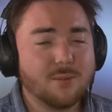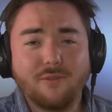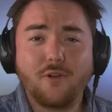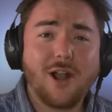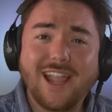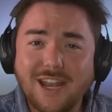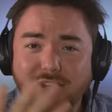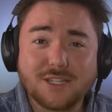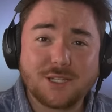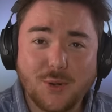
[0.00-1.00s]
So before I get
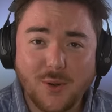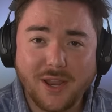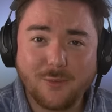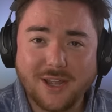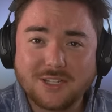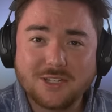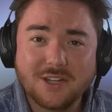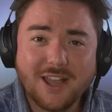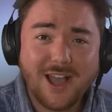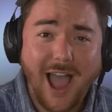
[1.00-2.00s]
into the story, which
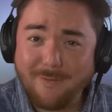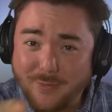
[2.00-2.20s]
I